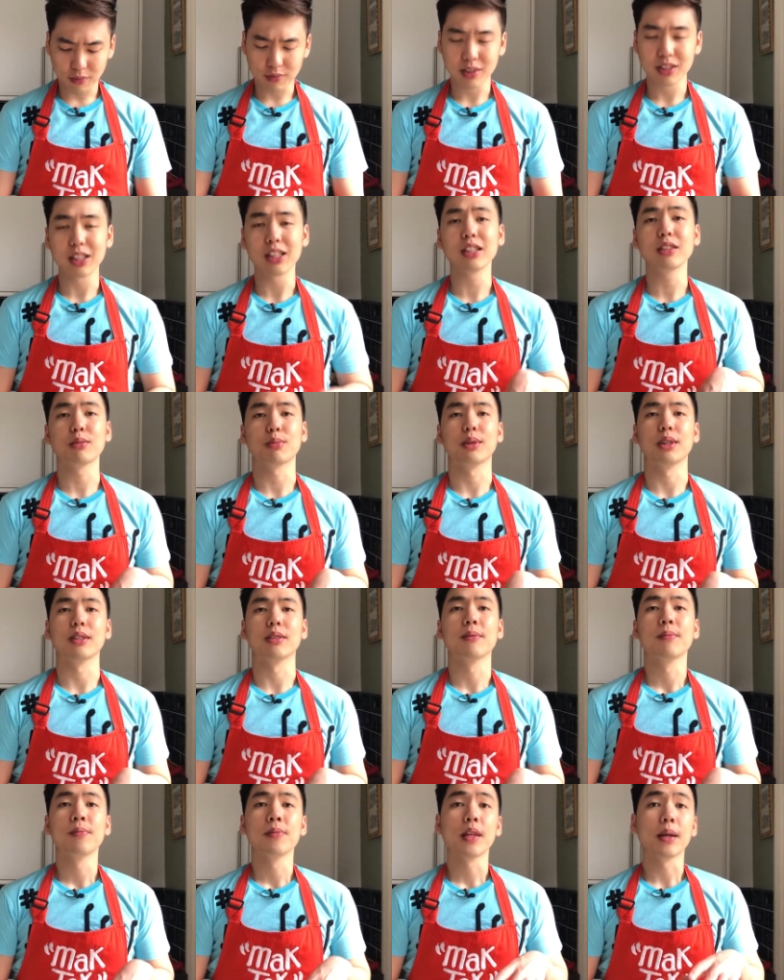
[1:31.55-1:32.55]
Sainsbury's,
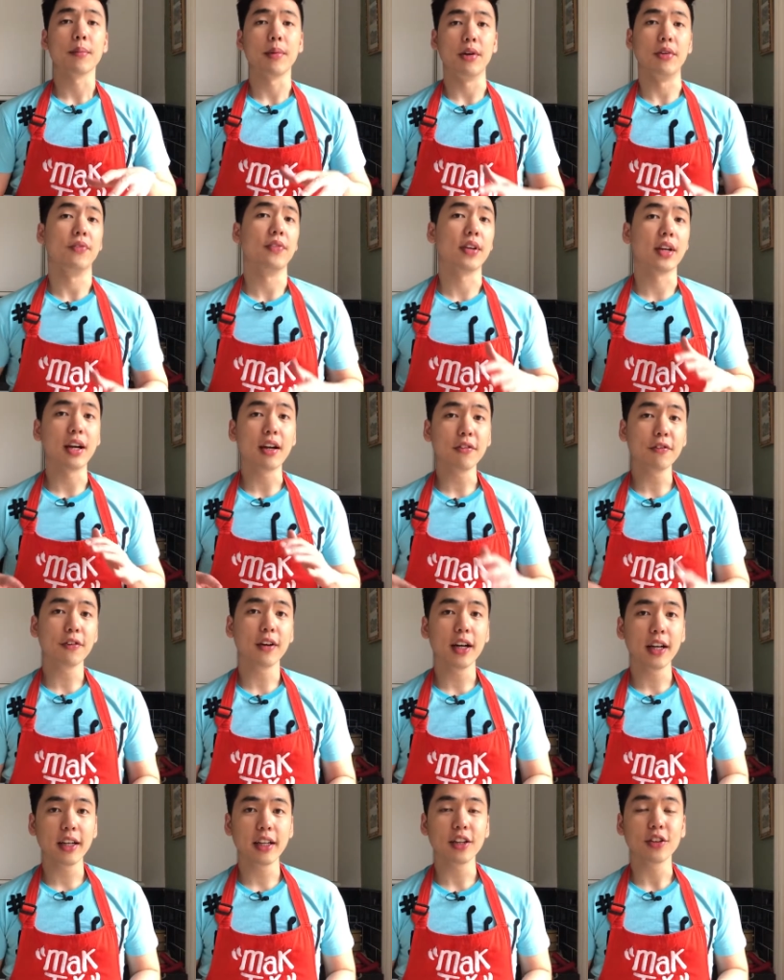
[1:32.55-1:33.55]
but if you can't
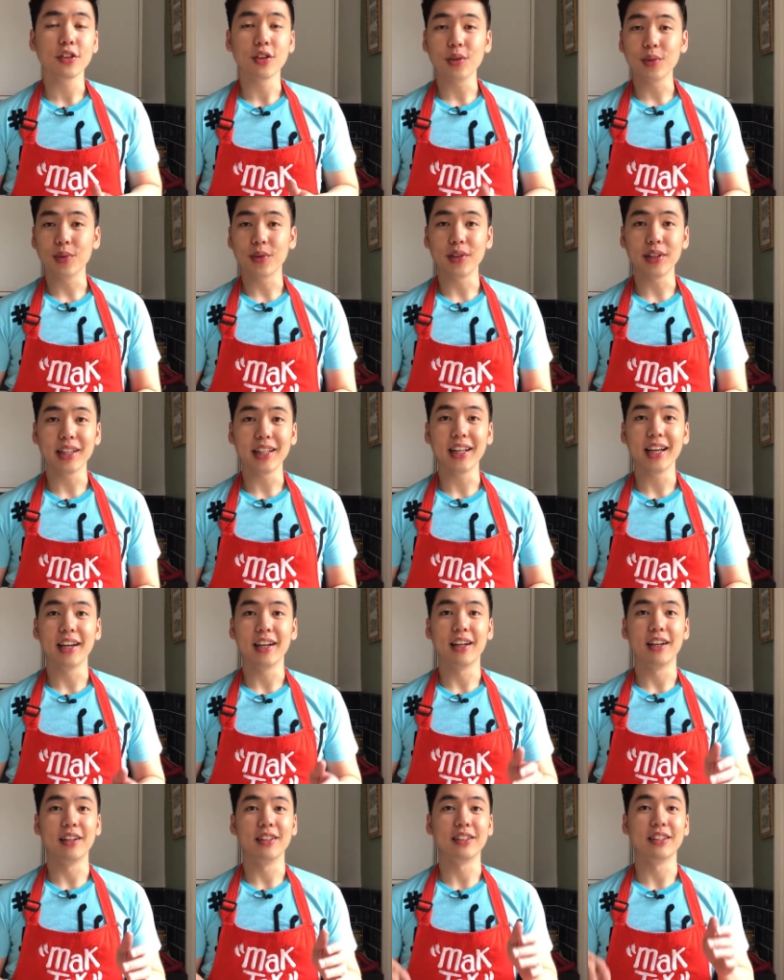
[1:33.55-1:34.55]
find it, don't worry.
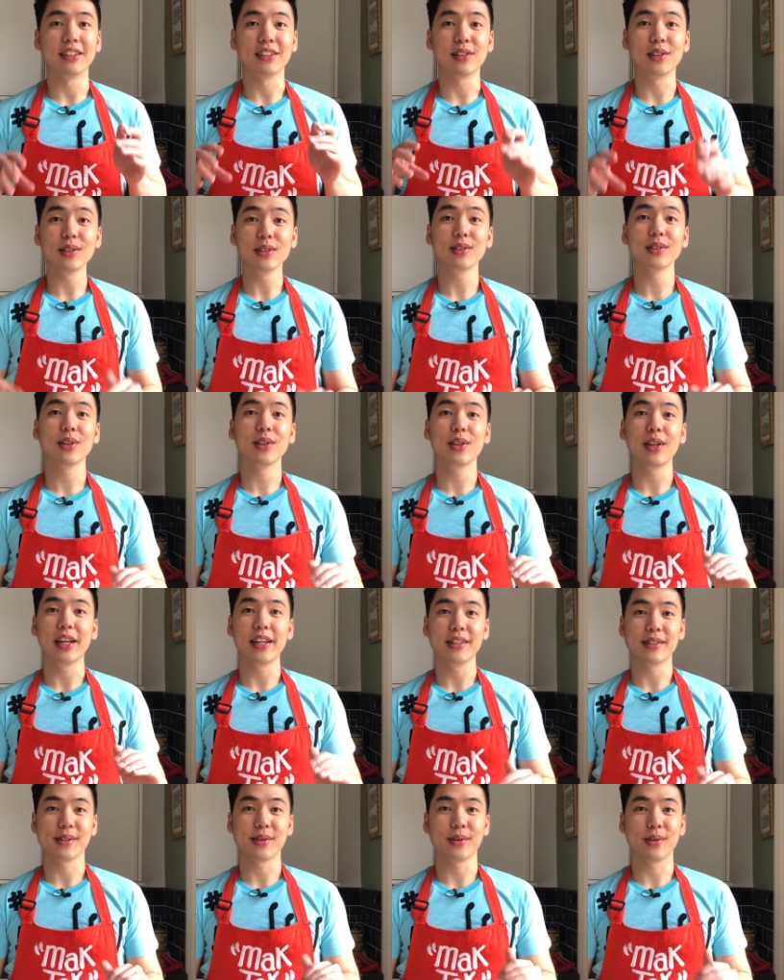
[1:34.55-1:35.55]
Just go to your
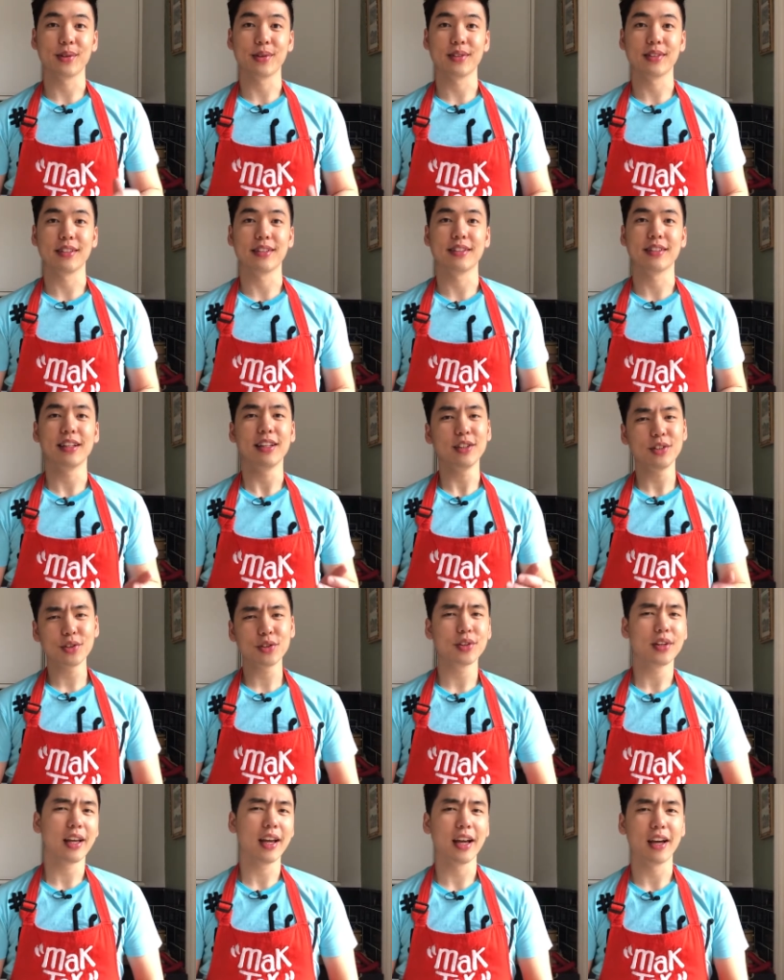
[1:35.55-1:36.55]
Asian grocers. They
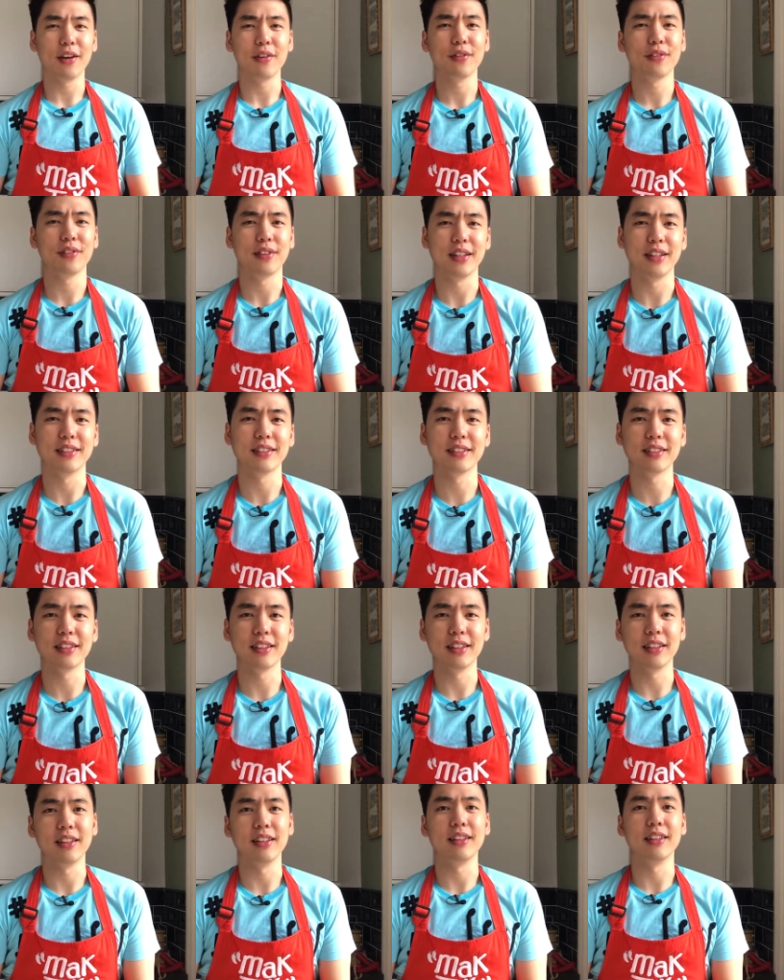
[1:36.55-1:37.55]
should have this
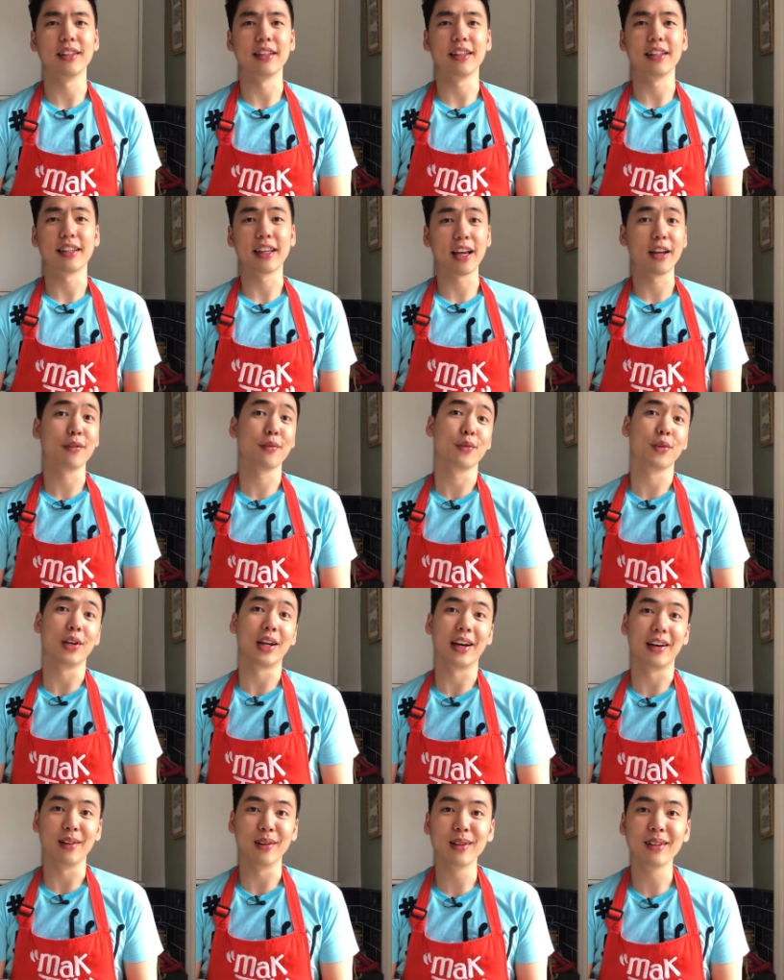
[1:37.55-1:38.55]
in the canned food aisle.